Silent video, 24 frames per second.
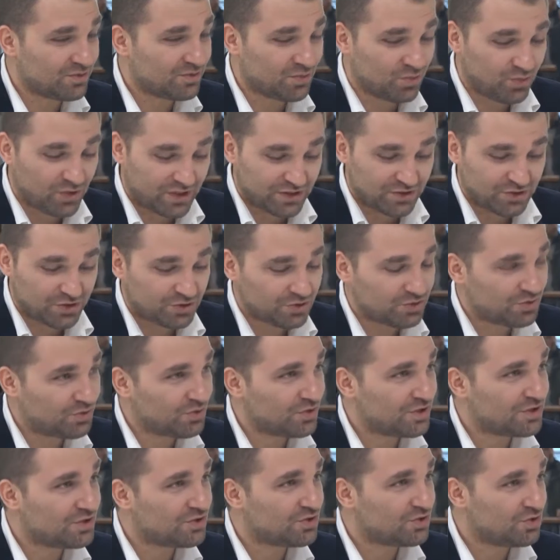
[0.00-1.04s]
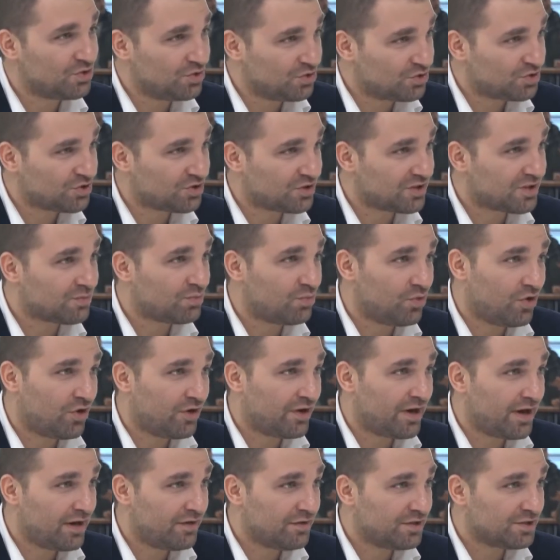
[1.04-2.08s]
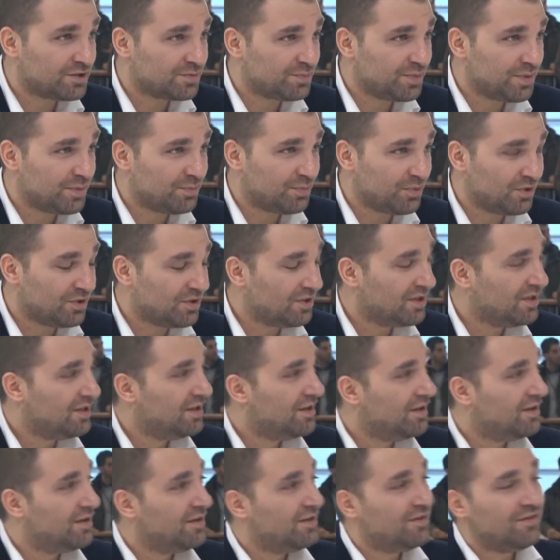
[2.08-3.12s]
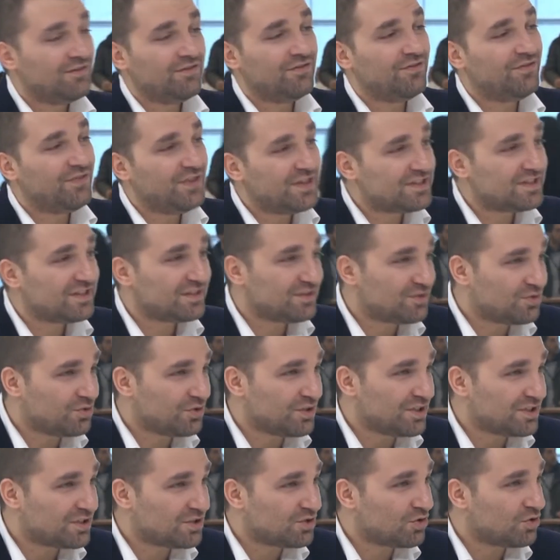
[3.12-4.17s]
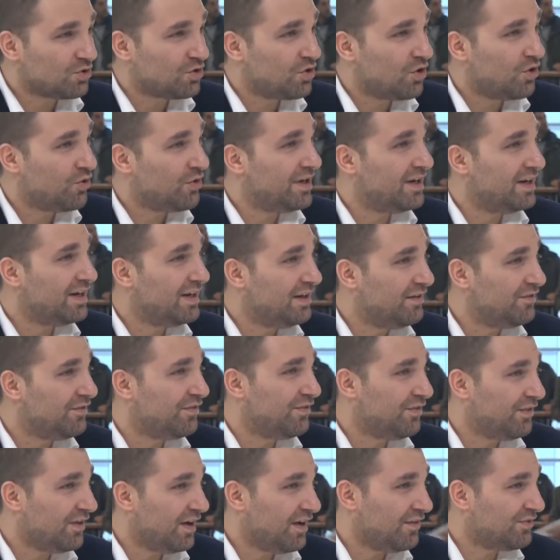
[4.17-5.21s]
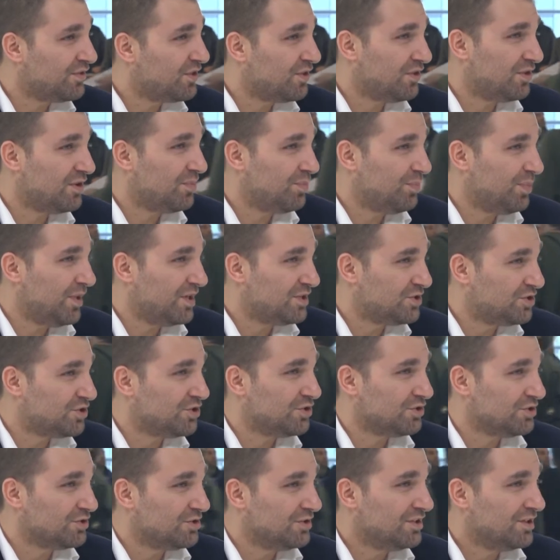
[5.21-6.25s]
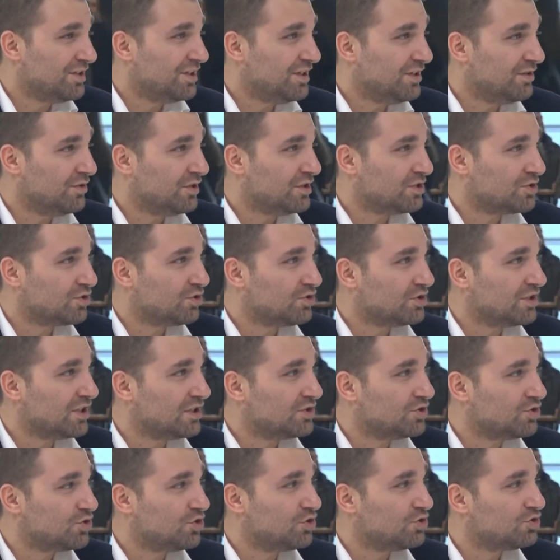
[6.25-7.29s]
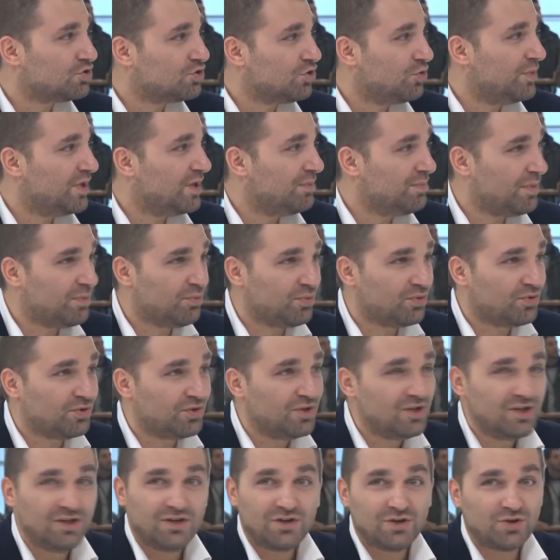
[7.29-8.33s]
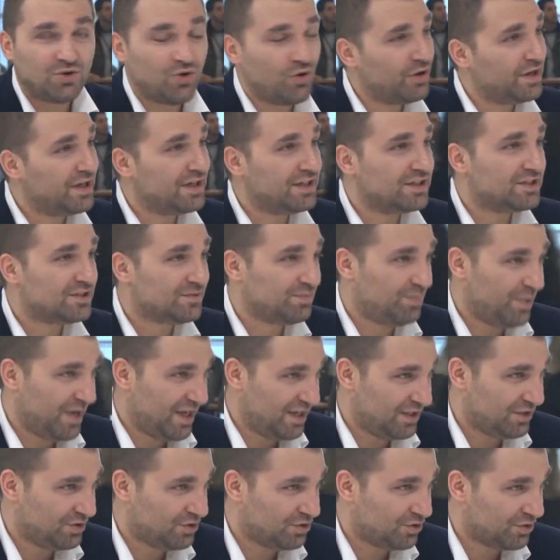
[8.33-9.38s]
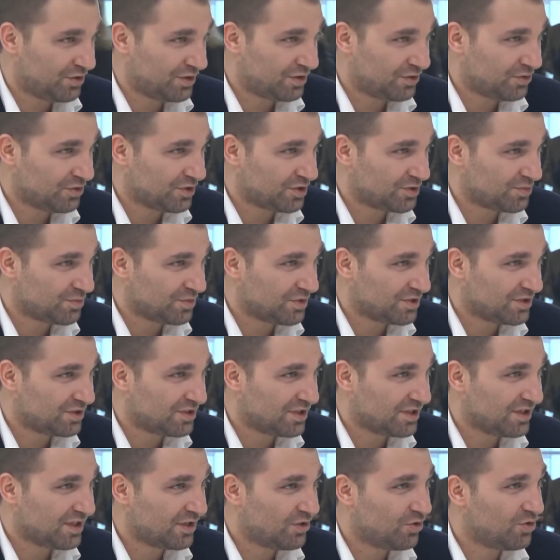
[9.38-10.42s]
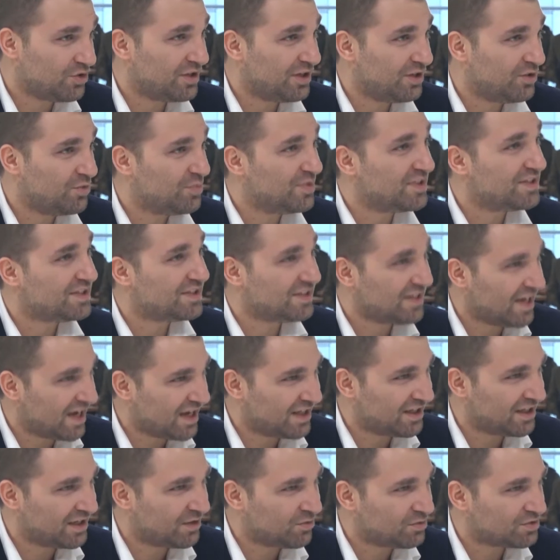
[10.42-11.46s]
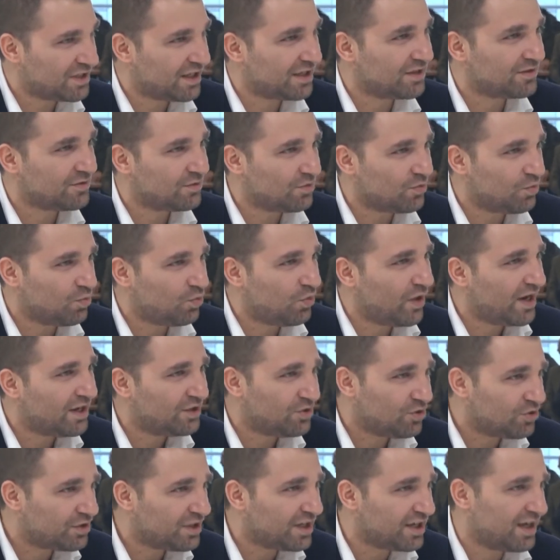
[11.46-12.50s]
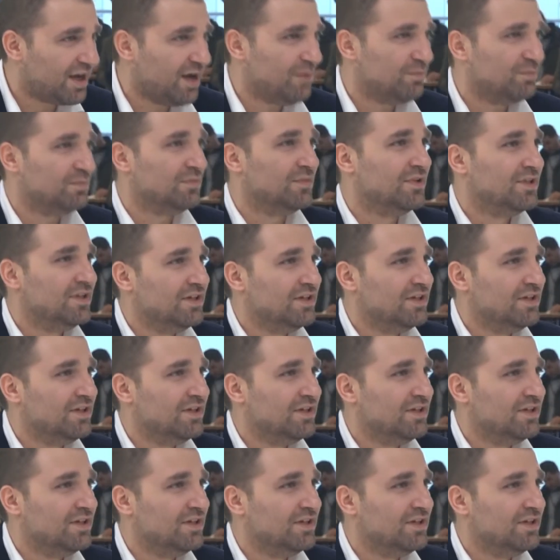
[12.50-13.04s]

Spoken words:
What should Greece do so that more Irish people visit Greece or go and live after their pension in Greece? Because I saw so many people going in Spain during Christmas that I got a little bit sad, and I was like, why don't they come